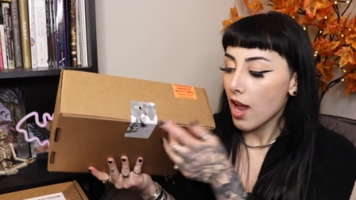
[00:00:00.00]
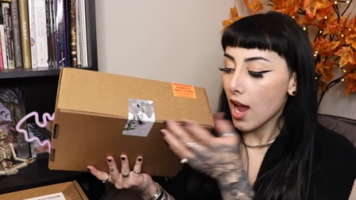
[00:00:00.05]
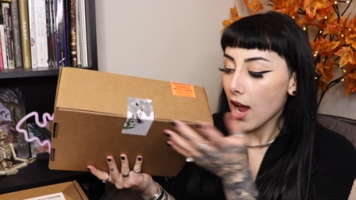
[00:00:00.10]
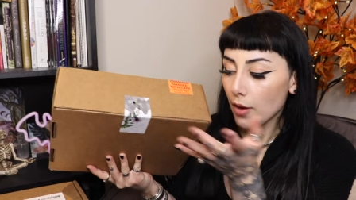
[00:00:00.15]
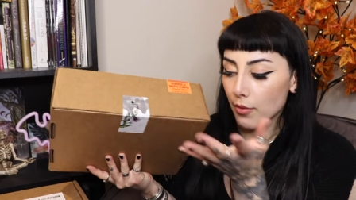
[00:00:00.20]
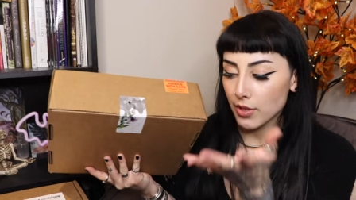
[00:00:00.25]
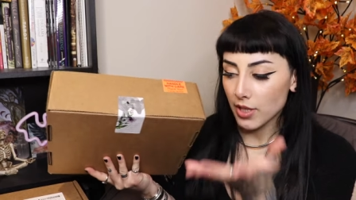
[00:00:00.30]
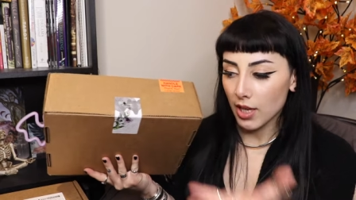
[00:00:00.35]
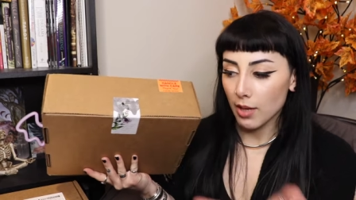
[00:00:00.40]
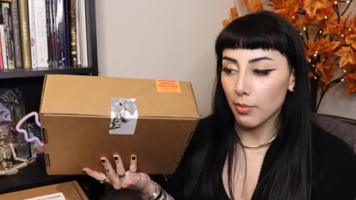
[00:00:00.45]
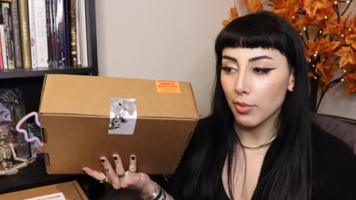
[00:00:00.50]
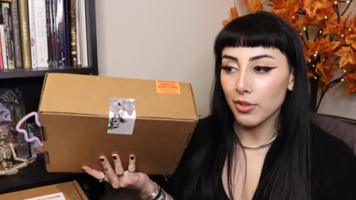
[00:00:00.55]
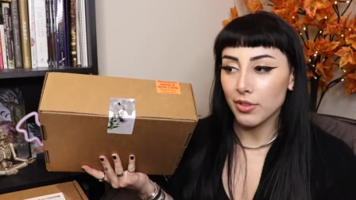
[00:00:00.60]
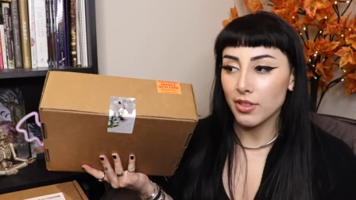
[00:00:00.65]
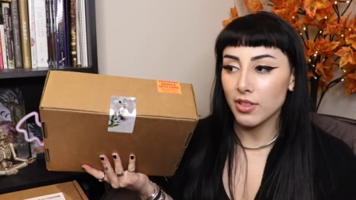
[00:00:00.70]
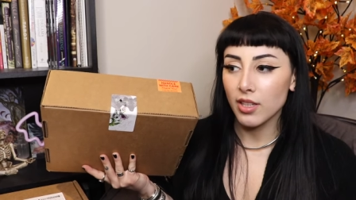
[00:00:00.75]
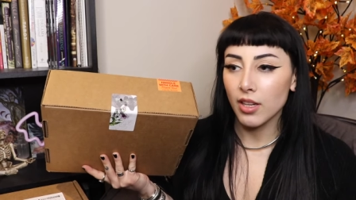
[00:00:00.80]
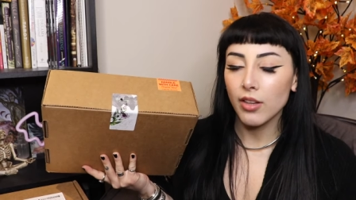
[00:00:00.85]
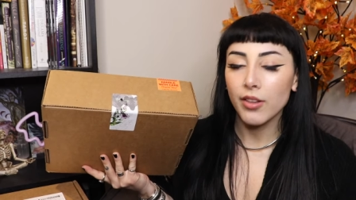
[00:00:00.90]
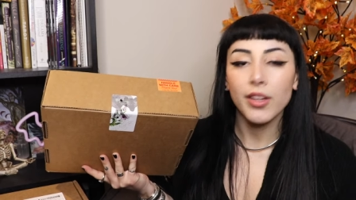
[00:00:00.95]
I was able to
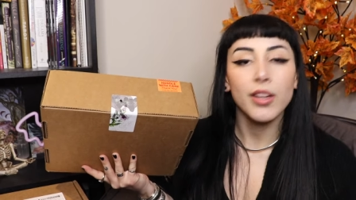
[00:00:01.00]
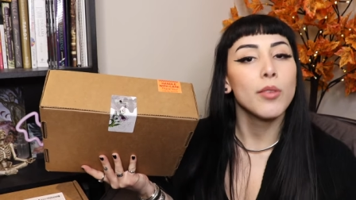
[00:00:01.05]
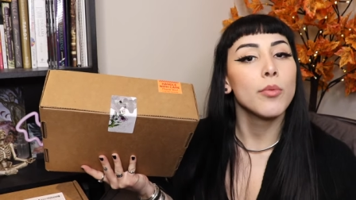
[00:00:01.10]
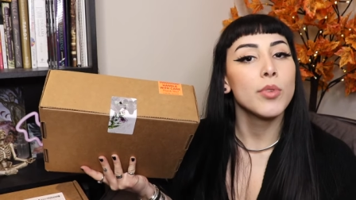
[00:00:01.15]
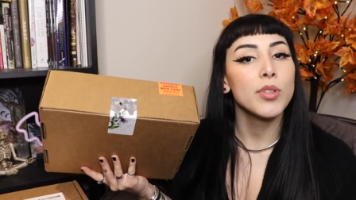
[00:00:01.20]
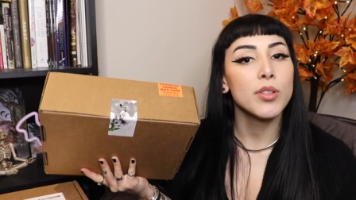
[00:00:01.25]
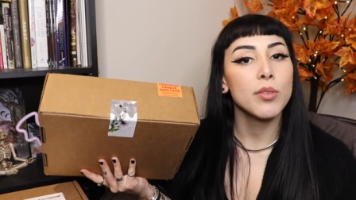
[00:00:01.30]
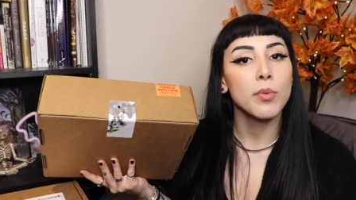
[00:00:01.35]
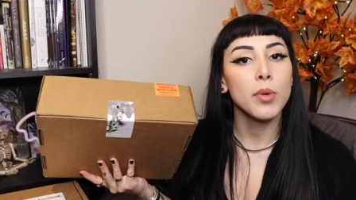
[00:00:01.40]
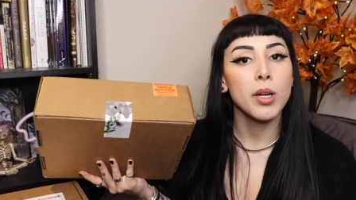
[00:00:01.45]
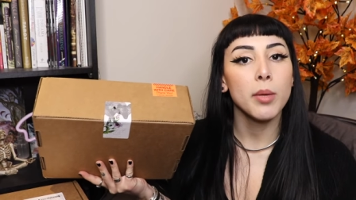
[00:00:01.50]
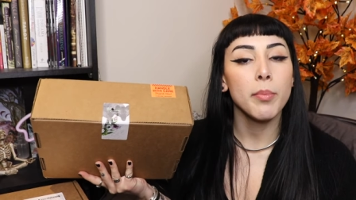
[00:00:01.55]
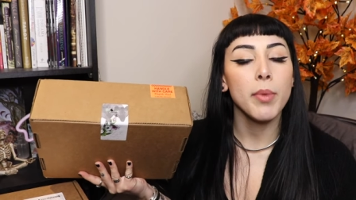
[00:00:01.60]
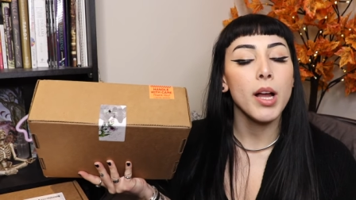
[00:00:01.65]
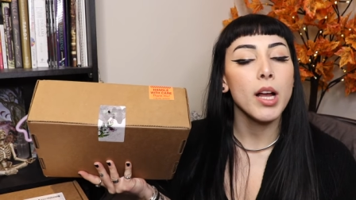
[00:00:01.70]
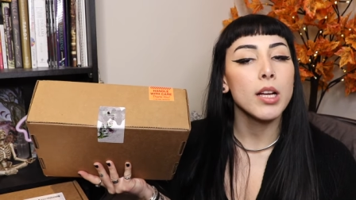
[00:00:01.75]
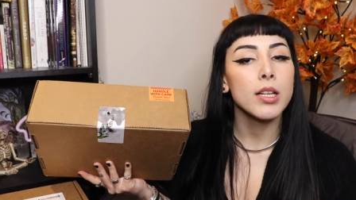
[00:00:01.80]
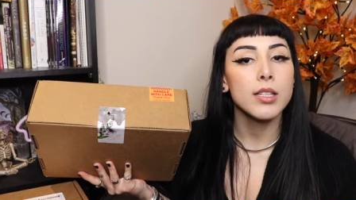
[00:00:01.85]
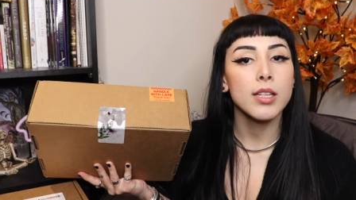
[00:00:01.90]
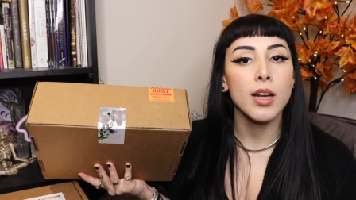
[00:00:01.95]
tell that it was the wrong
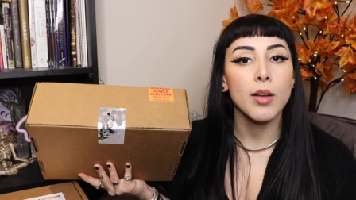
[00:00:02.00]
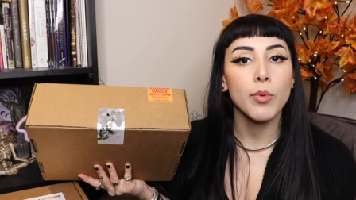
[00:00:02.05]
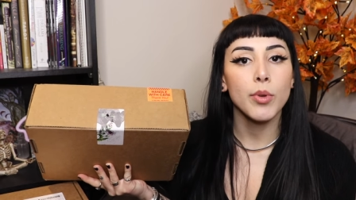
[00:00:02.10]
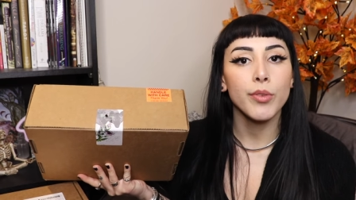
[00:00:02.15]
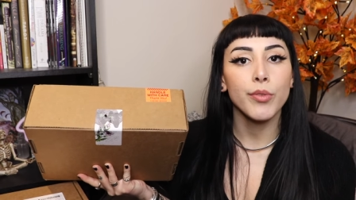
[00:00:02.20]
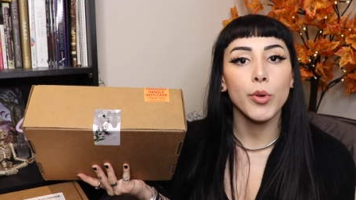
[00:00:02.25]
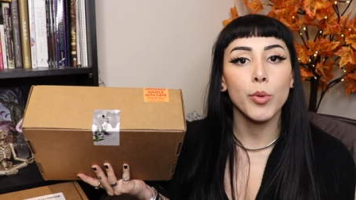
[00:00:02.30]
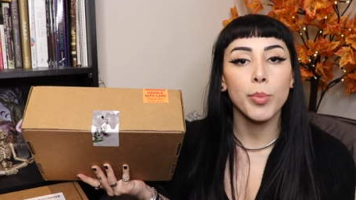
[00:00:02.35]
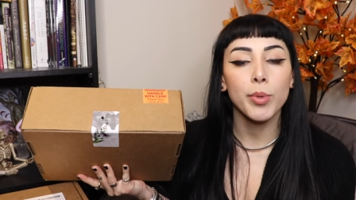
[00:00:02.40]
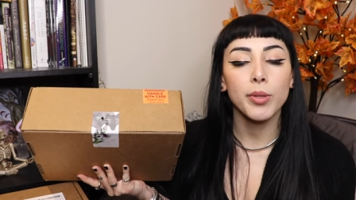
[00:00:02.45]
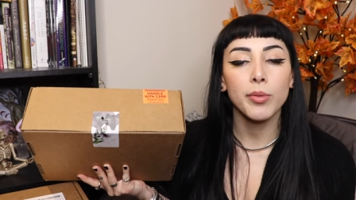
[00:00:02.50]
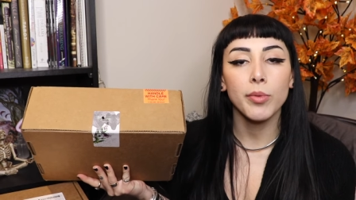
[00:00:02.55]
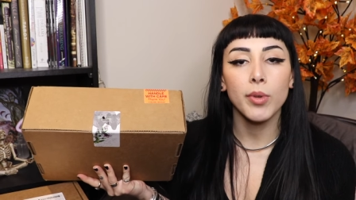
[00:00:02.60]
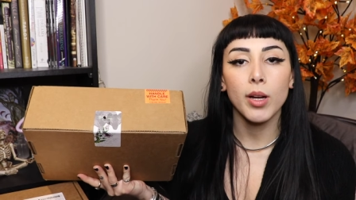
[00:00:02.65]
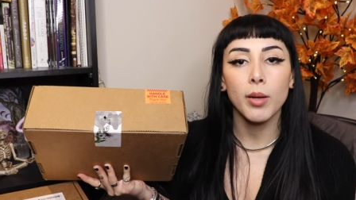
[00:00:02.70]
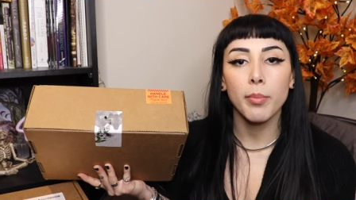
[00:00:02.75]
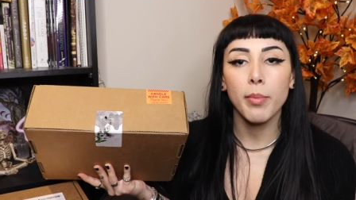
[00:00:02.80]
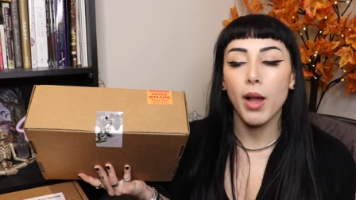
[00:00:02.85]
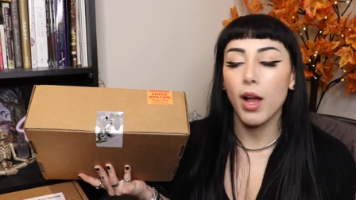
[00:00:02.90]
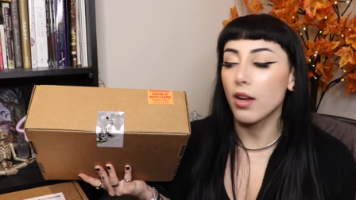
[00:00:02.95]
box and I would have opened the
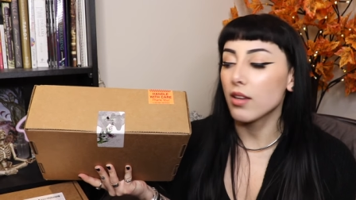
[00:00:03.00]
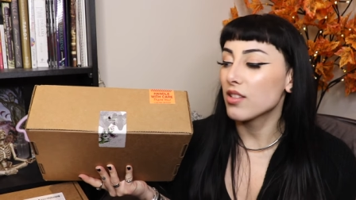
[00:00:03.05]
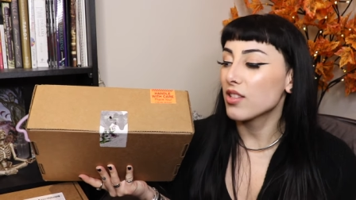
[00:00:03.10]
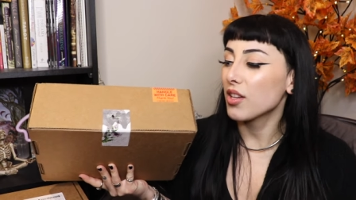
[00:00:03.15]
wrong box.